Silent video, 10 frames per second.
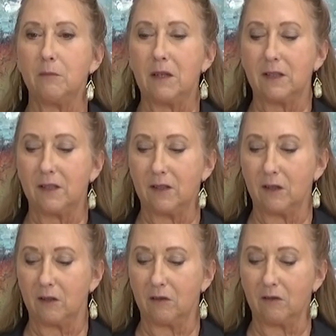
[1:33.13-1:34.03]
it makes it
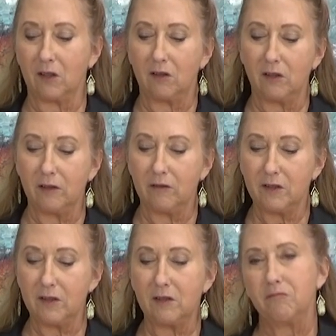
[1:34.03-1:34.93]
the, the
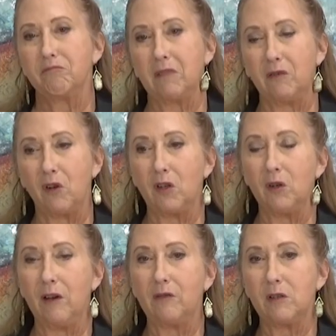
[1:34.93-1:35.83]
clearest. If all
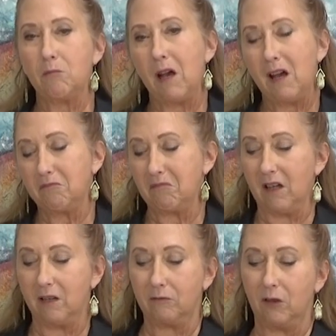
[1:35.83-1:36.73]
you have is matte,
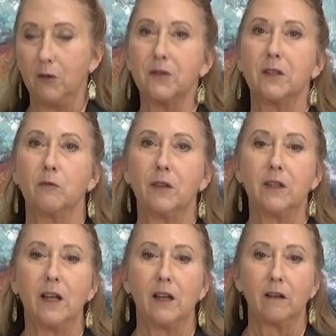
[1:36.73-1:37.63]
eh, use it,
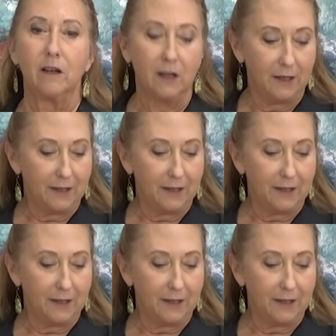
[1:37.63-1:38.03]
what the heck.